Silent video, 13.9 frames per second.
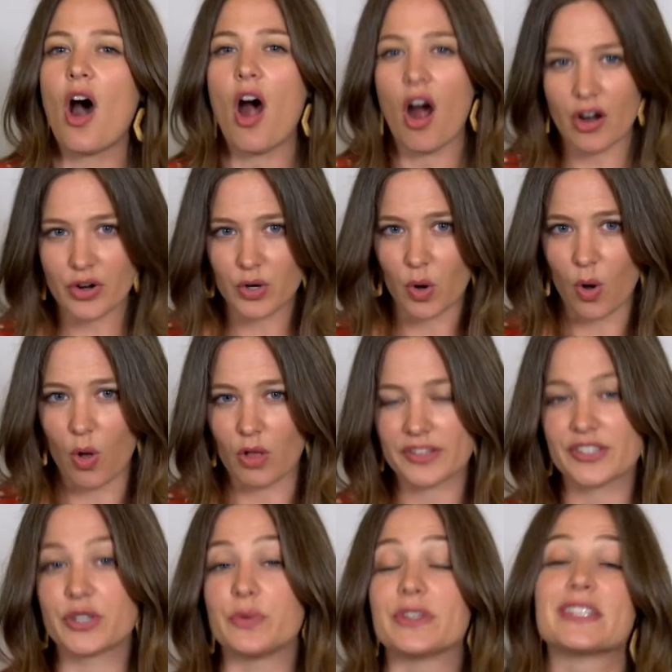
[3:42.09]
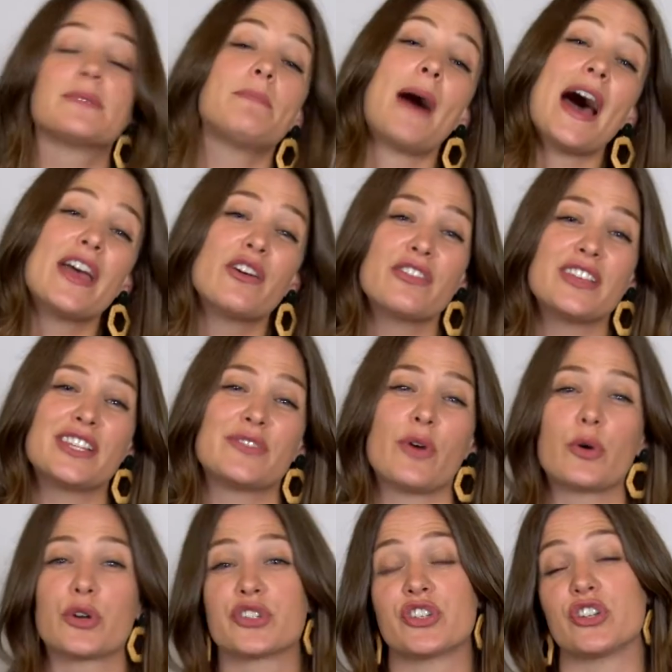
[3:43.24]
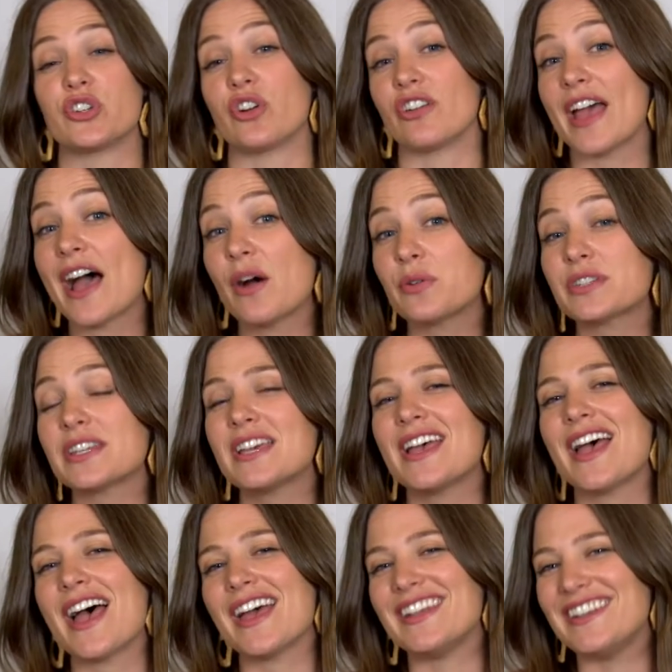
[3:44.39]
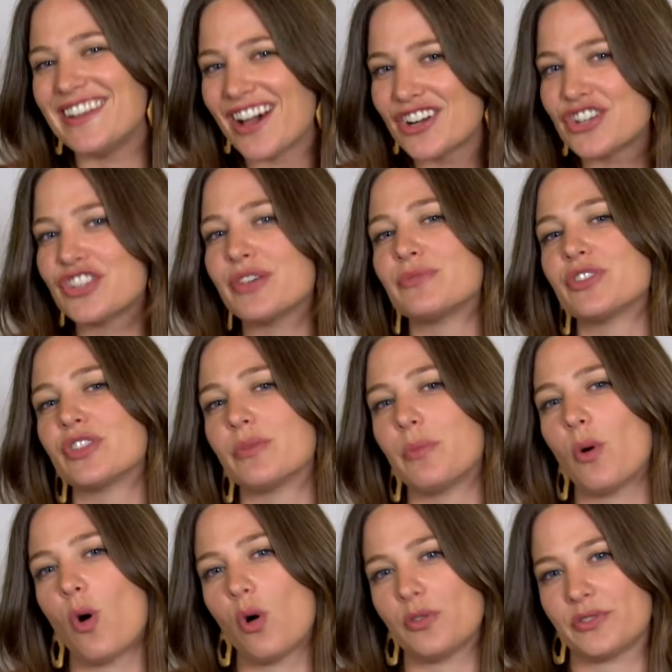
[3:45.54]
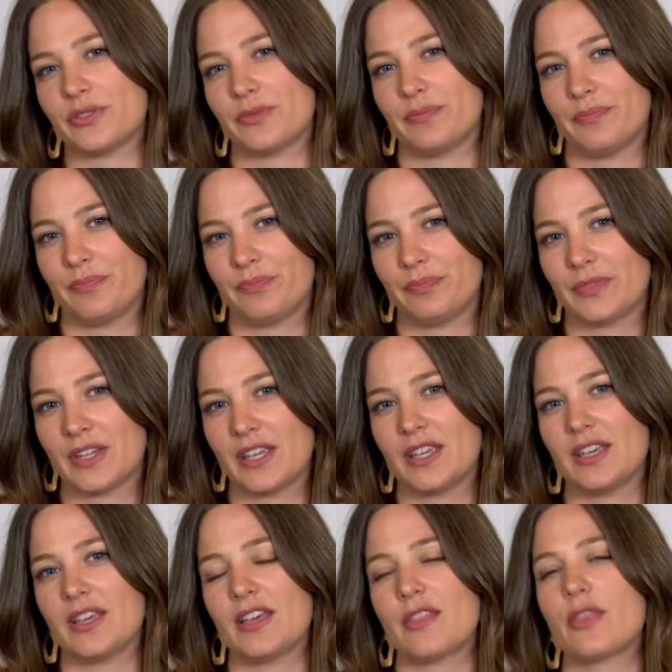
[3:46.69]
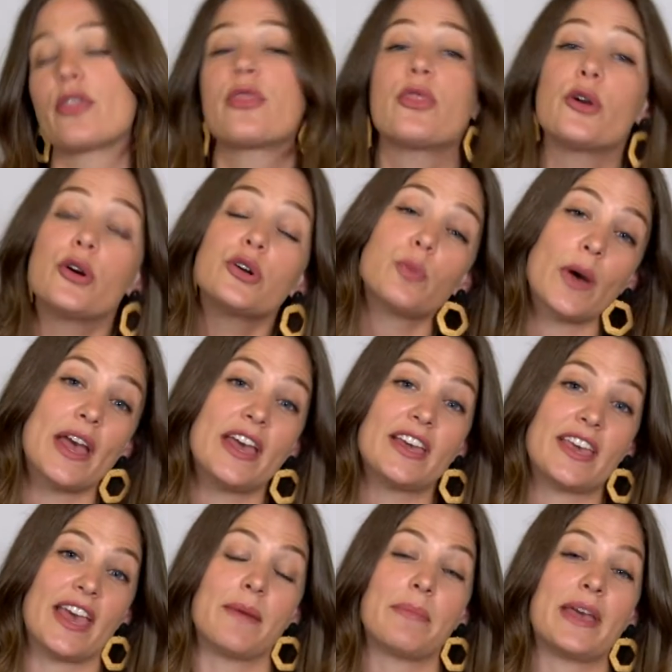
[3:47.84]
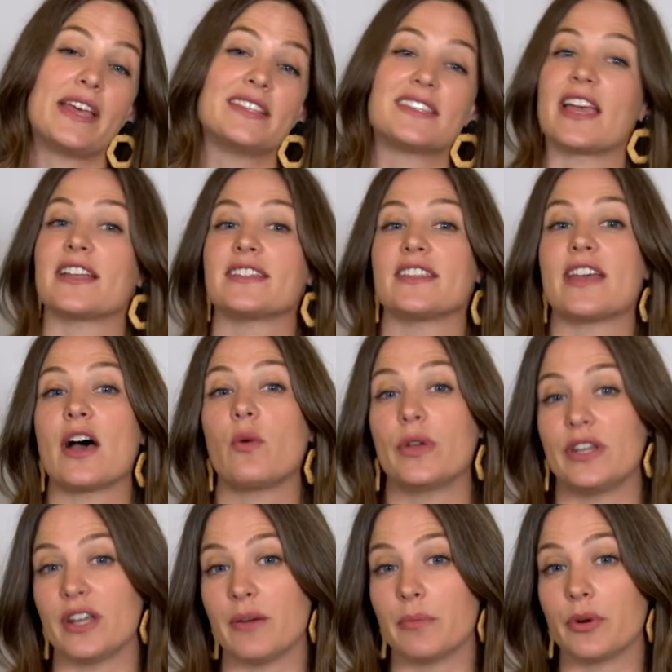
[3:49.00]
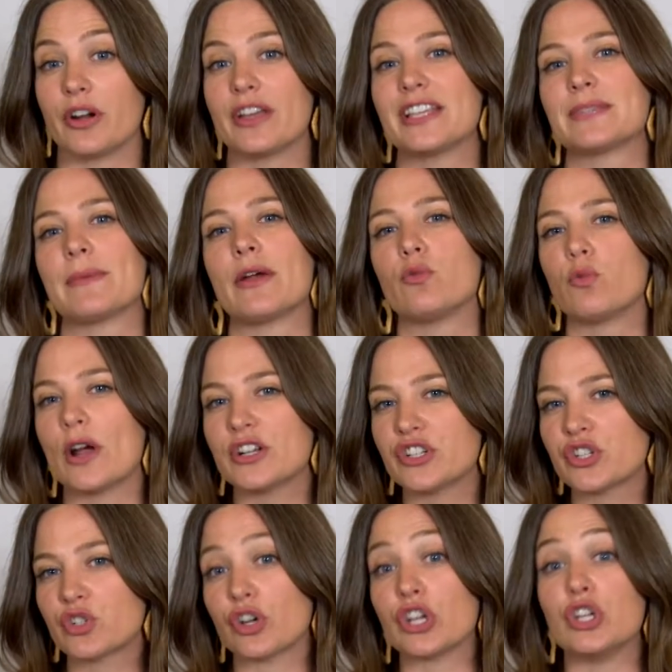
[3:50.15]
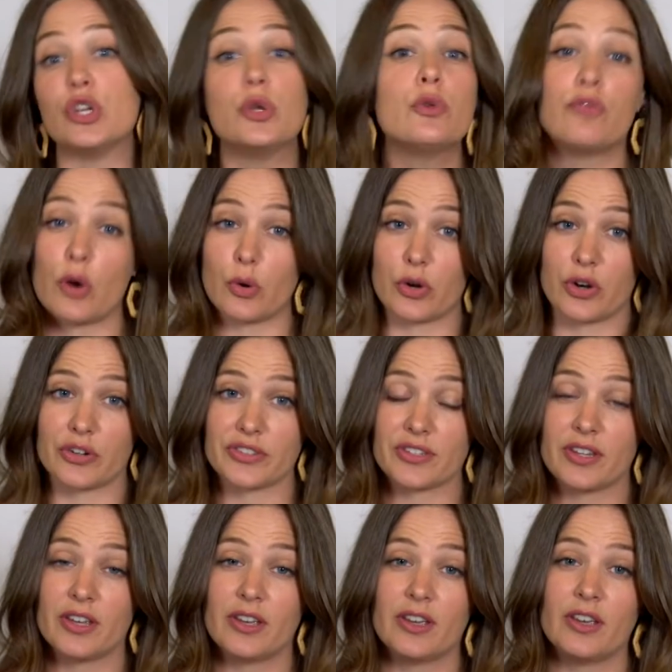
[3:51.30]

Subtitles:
Our goal is to inspire these voters to turn out and nudge them to the polls. The third way campaigns get to that win number is by registering new voters.